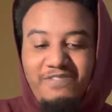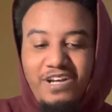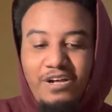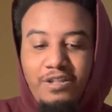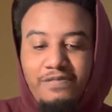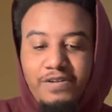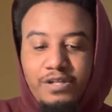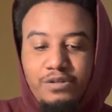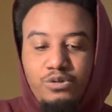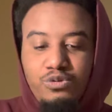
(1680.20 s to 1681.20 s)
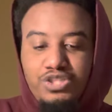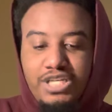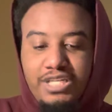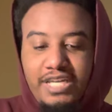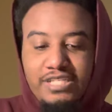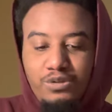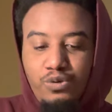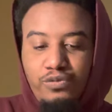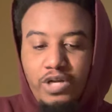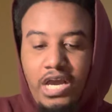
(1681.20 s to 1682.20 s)
veil of illusion that's
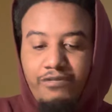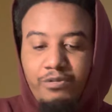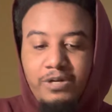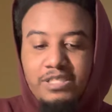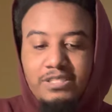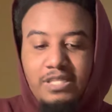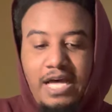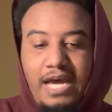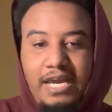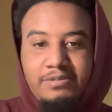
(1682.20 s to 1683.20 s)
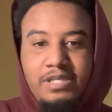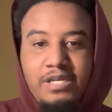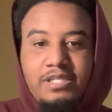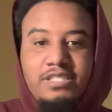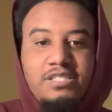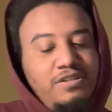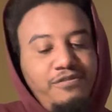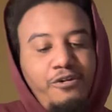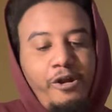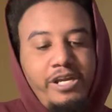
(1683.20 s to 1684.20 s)
over everyone's lives. This is a
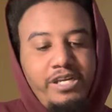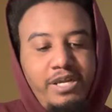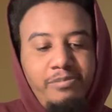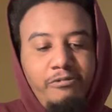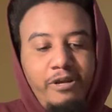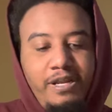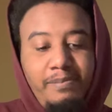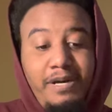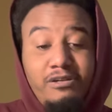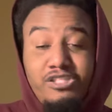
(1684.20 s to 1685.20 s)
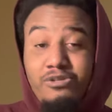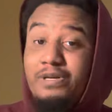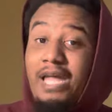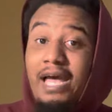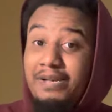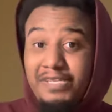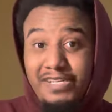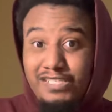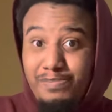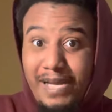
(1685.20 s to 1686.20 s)
very deep reading, pile too, and I
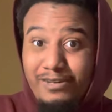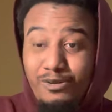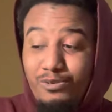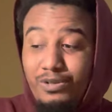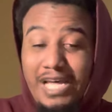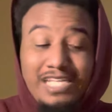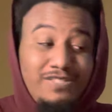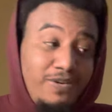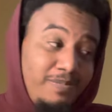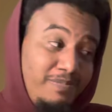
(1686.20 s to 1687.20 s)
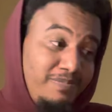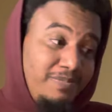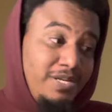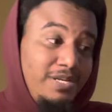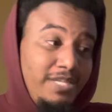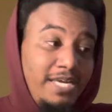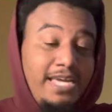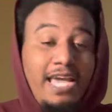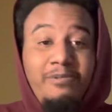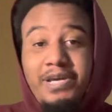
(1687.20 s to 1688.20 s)
expect no less from the
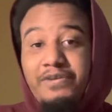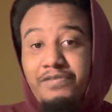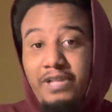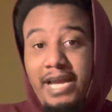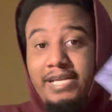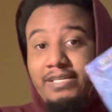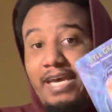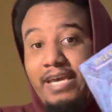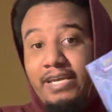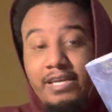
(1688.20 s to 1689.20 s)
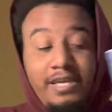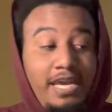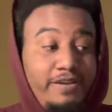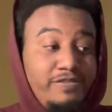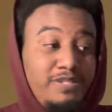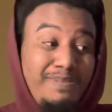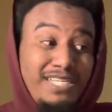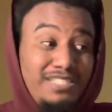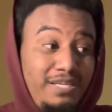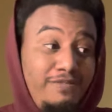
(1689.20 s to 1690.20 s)
Gateway of Light deck, and
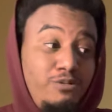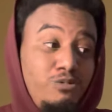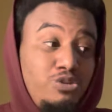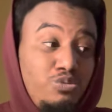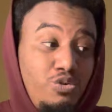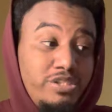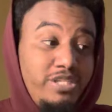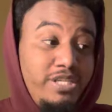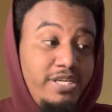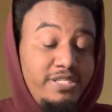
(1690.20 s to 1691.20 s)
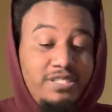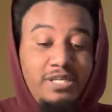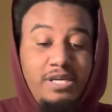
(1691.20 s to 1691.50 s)
especially if you are drawn to this.